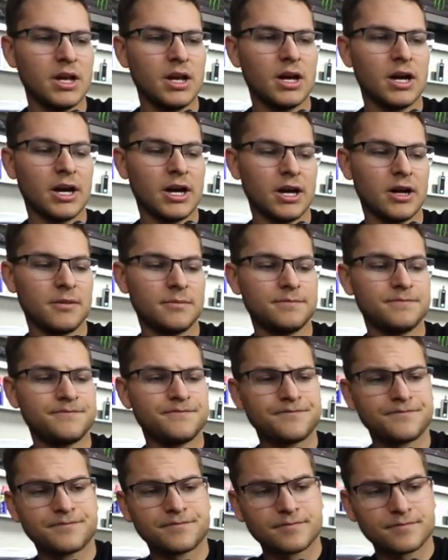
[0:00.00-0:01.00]
And
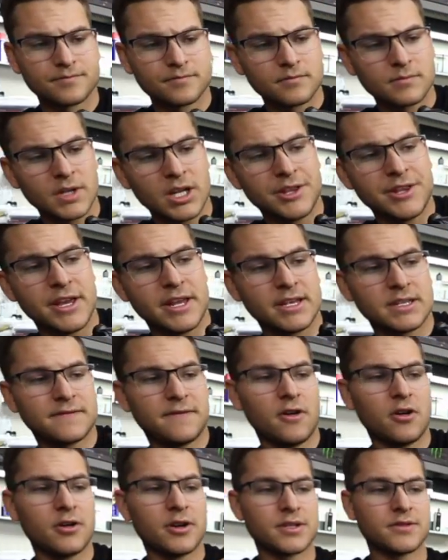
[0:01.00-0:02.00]
then as
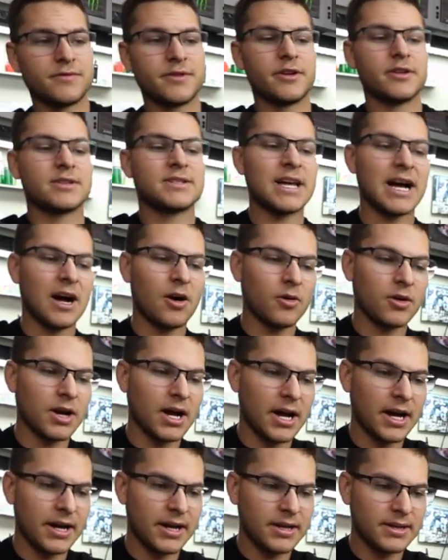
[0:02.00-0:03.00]
far as rear tower
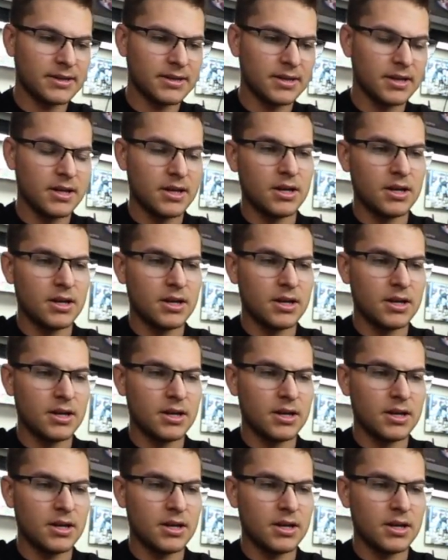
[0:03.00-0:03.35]
height,